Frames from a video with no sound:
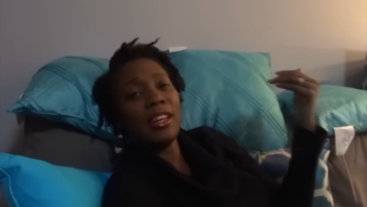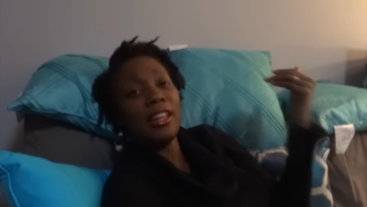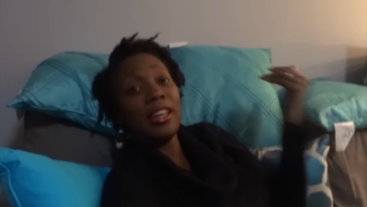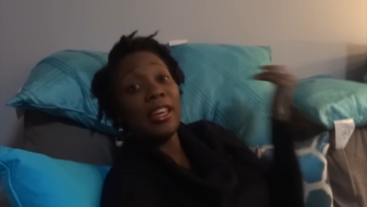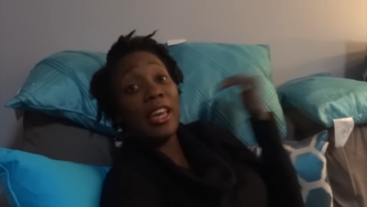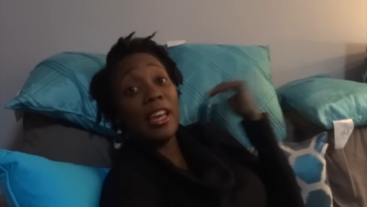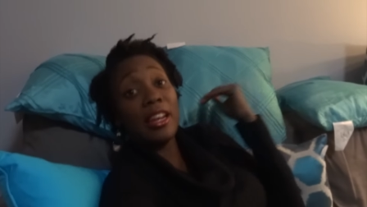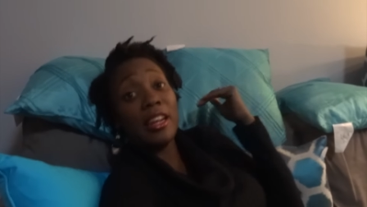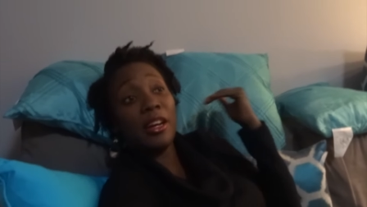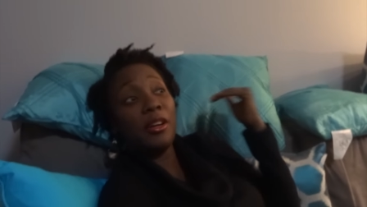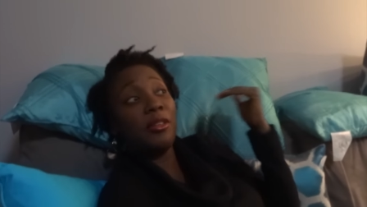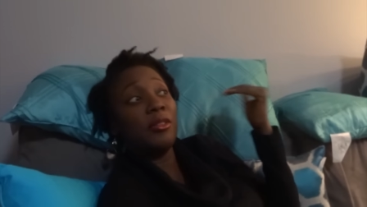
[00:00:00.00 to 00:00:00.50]

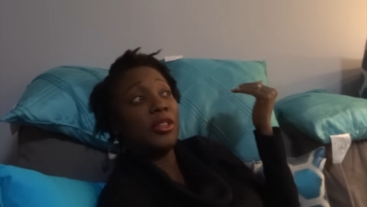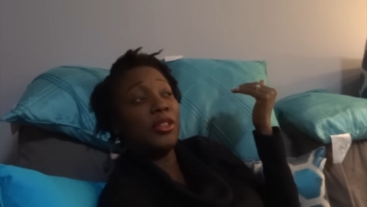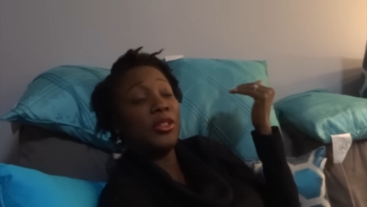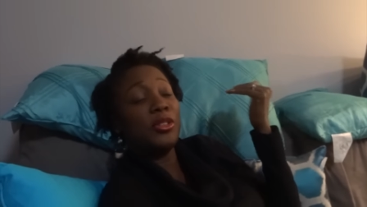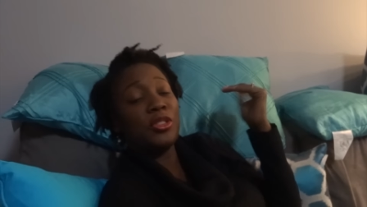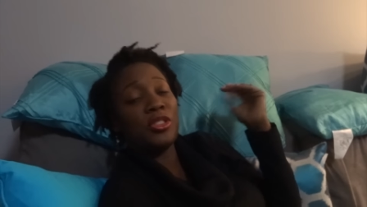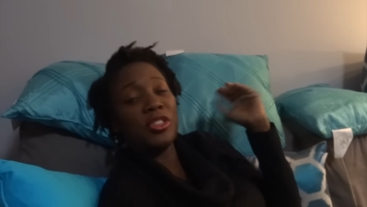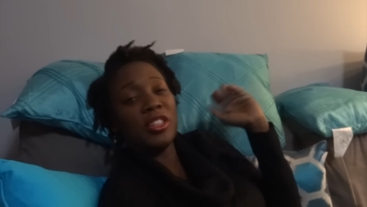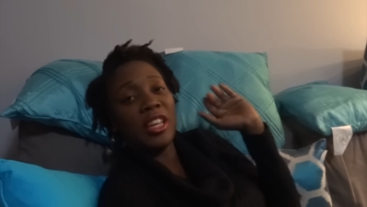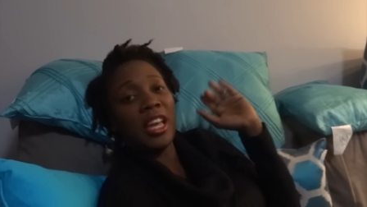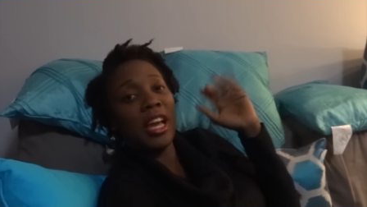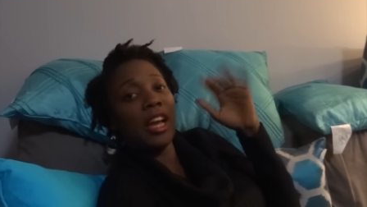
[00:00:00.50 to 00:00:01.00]
again I only
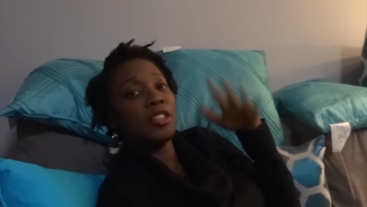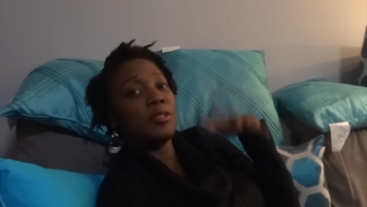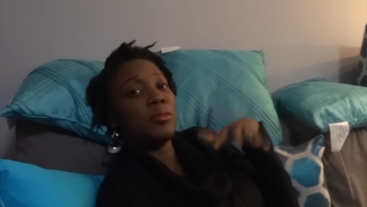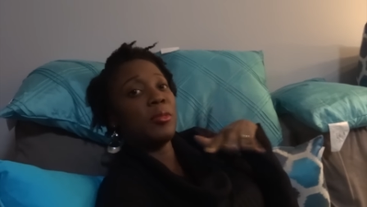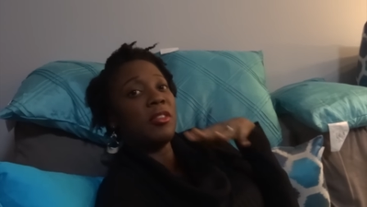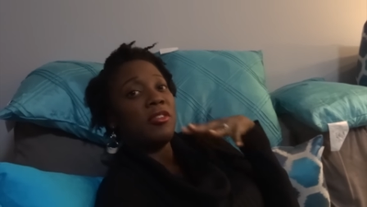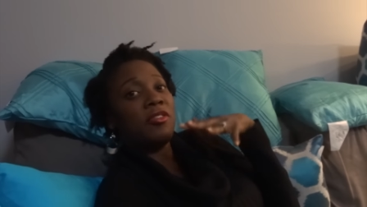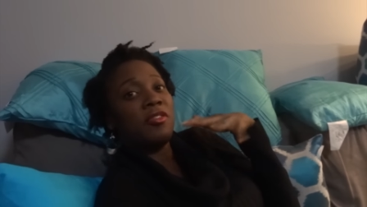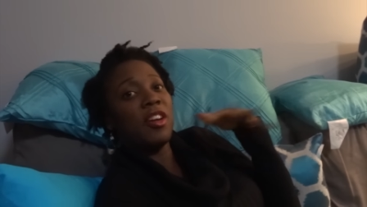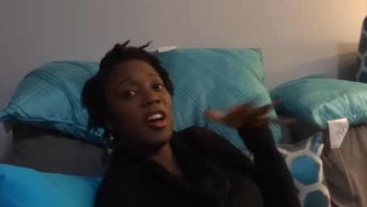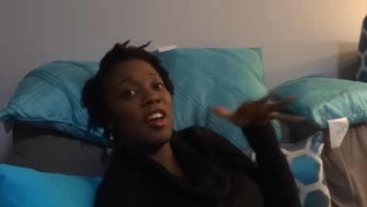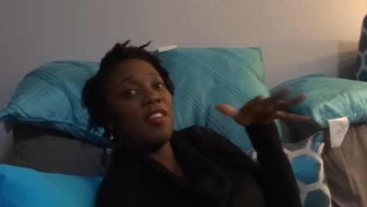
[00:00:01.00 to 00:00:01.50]
usually catch
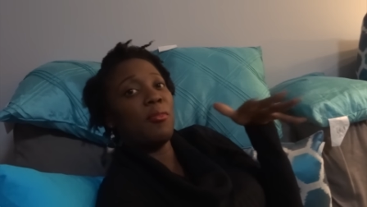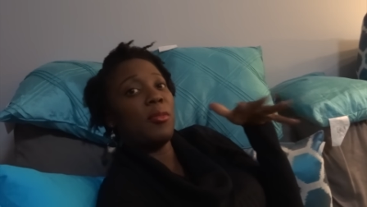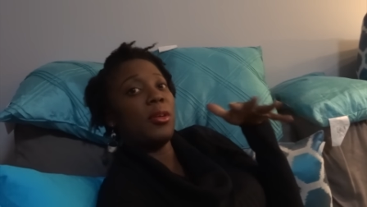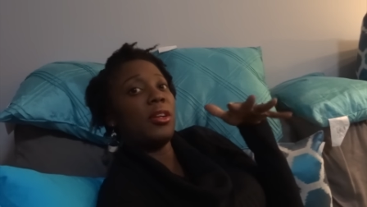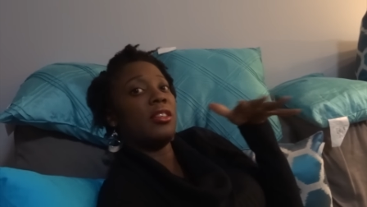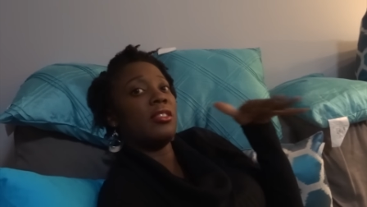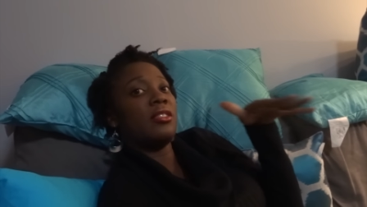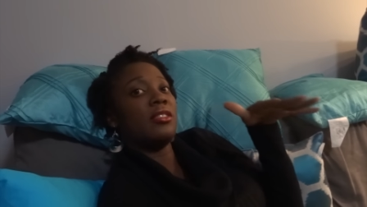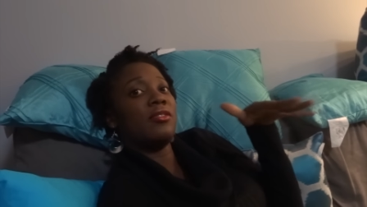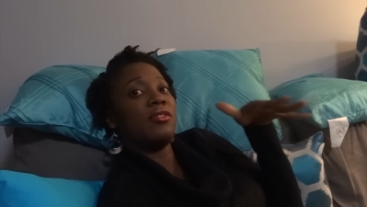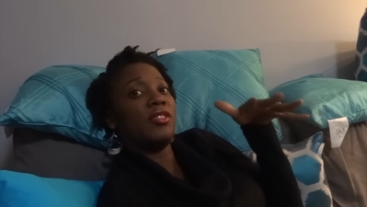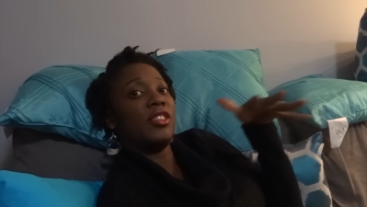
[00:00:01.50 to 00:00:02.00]
about five
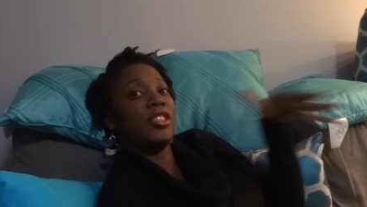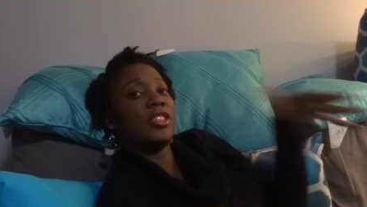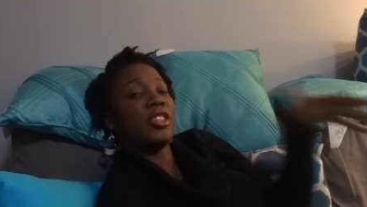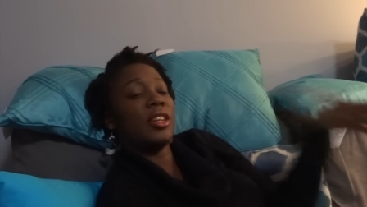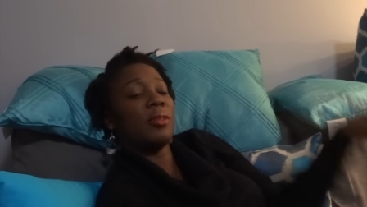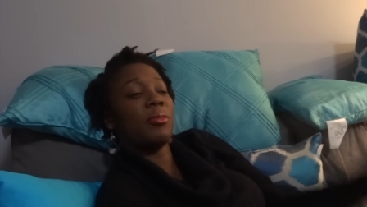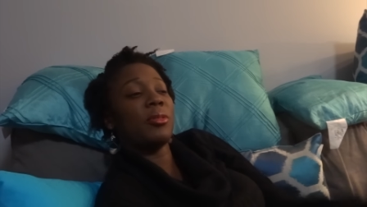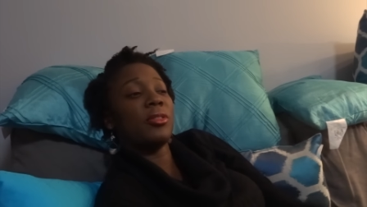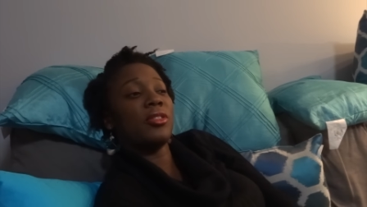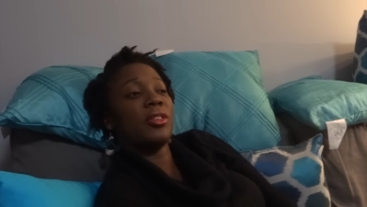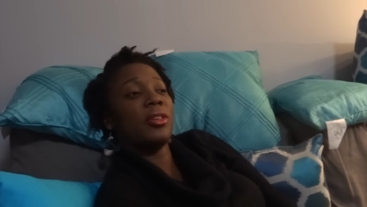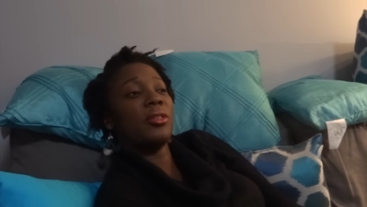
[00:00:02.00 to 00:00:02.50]
minutes of each
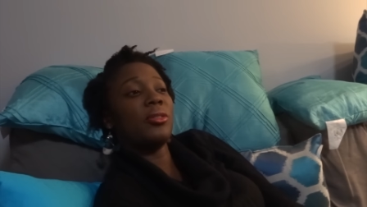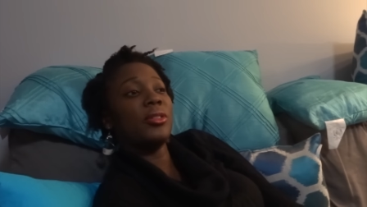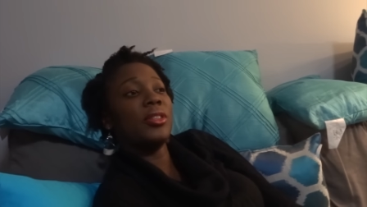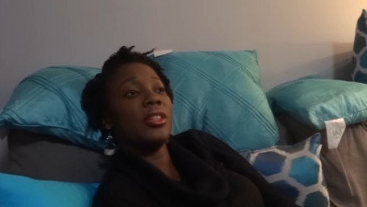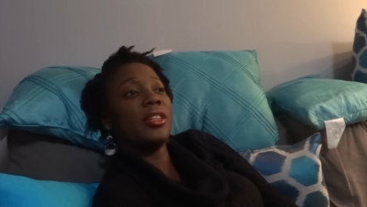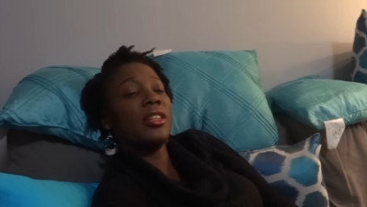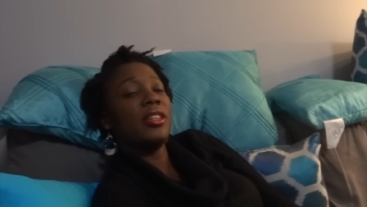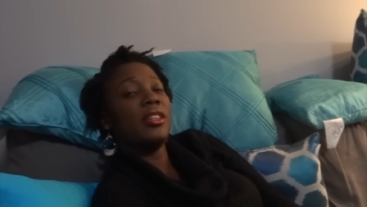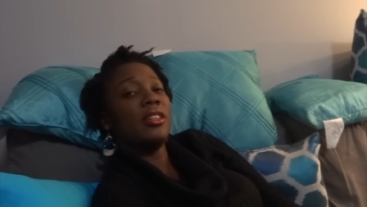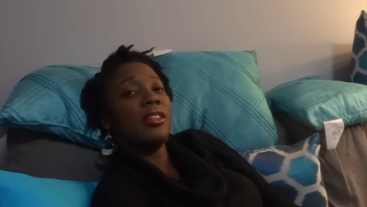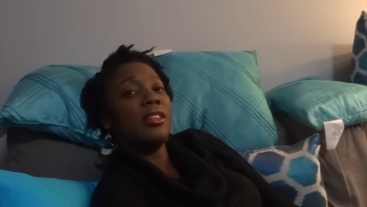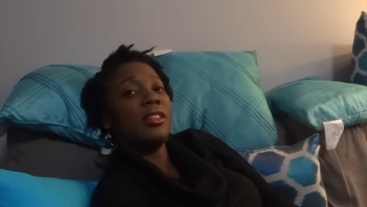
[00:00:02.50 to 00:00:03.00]
episode.
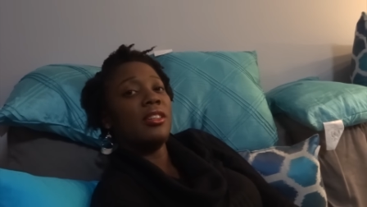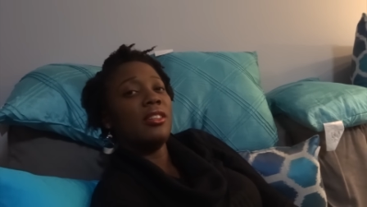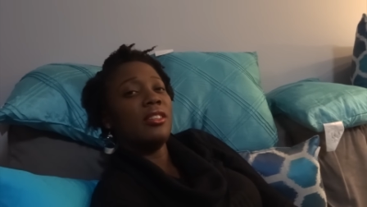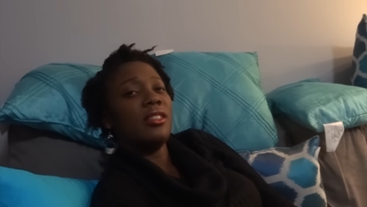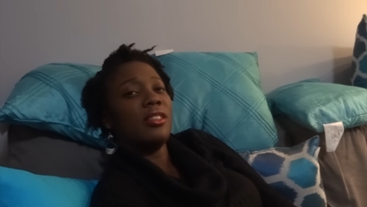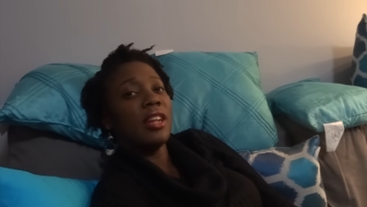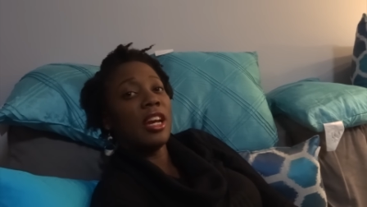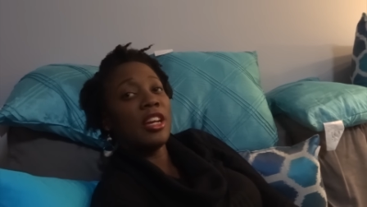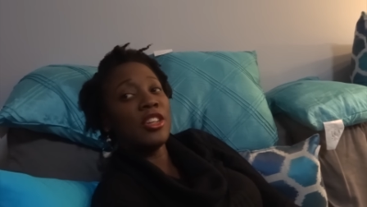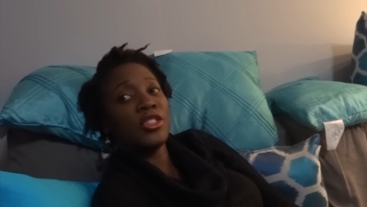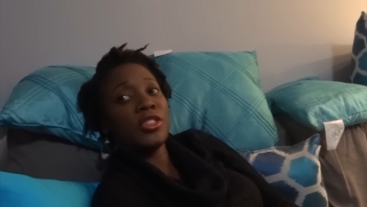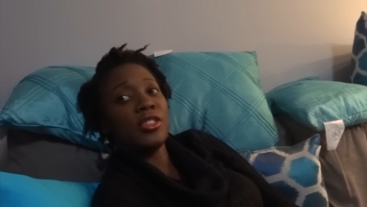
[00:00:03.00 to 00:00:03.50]

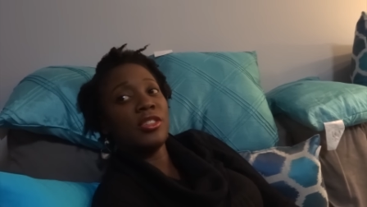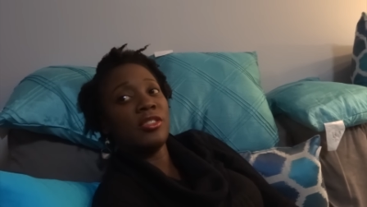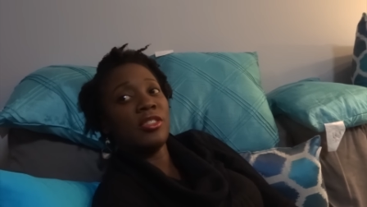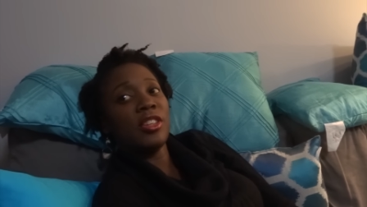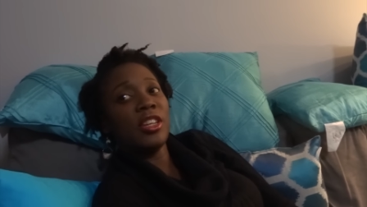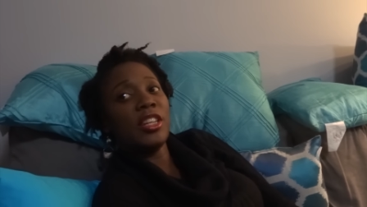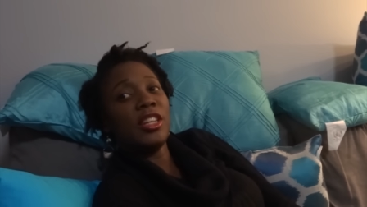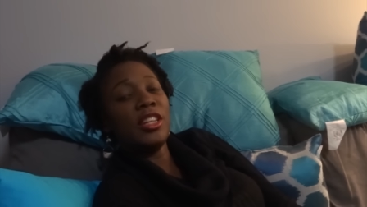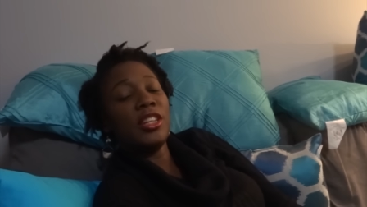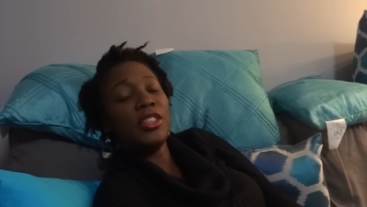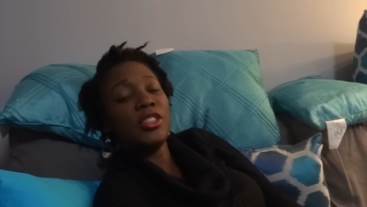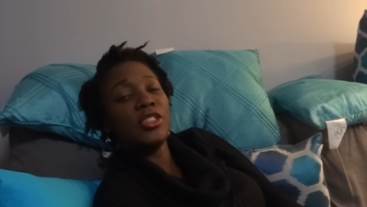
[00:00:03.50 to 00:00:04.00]
I shouldn't
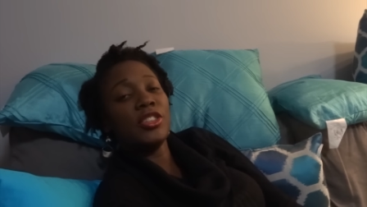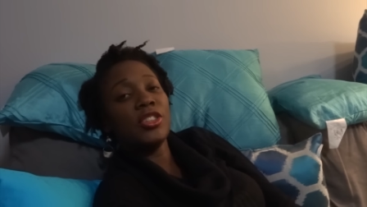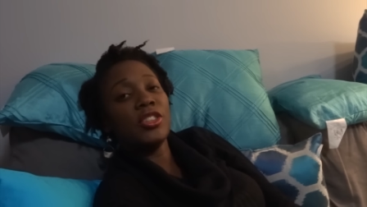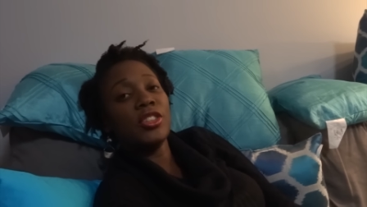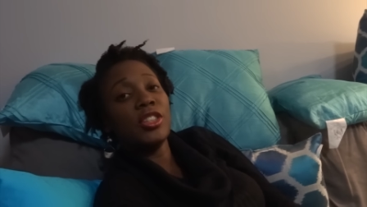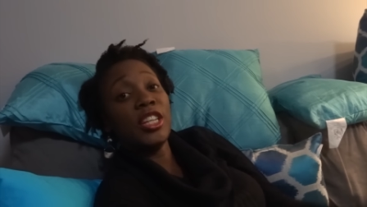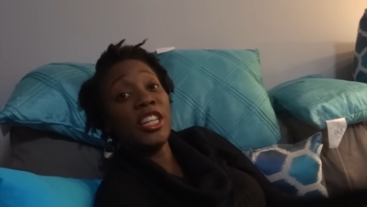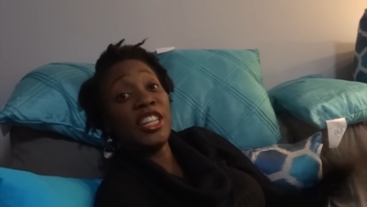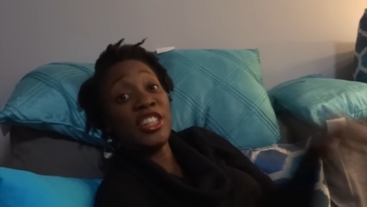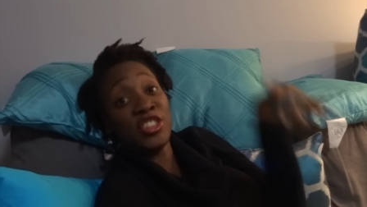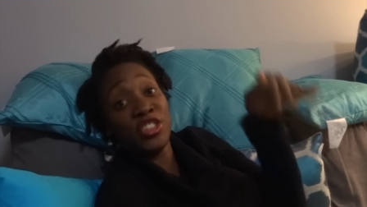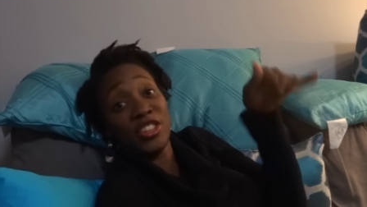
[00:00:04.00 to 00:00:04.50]
say
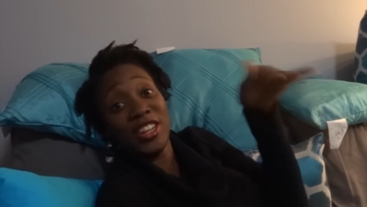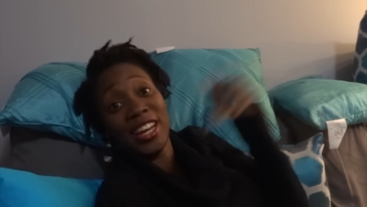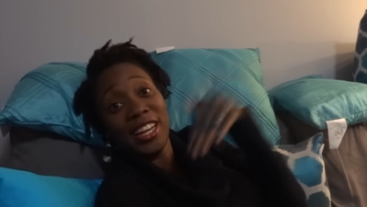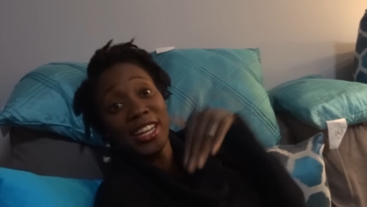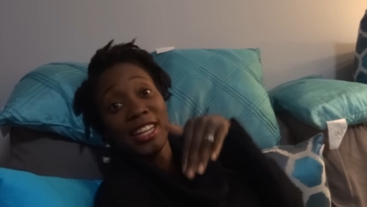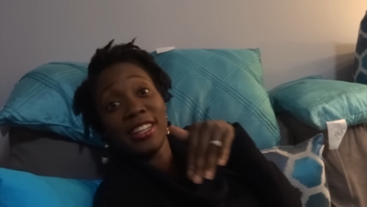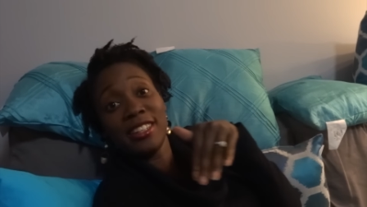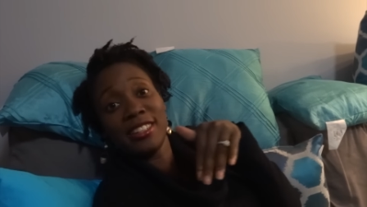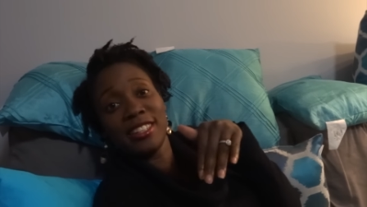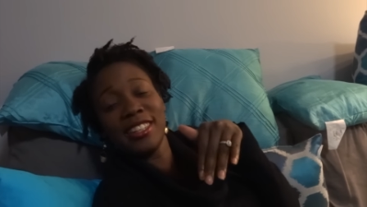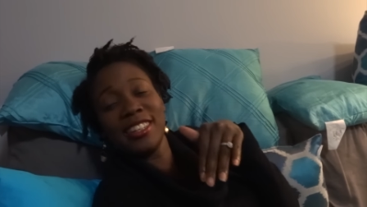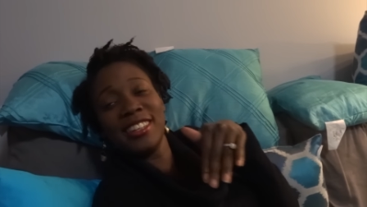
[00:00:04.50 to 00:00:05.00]
each each night.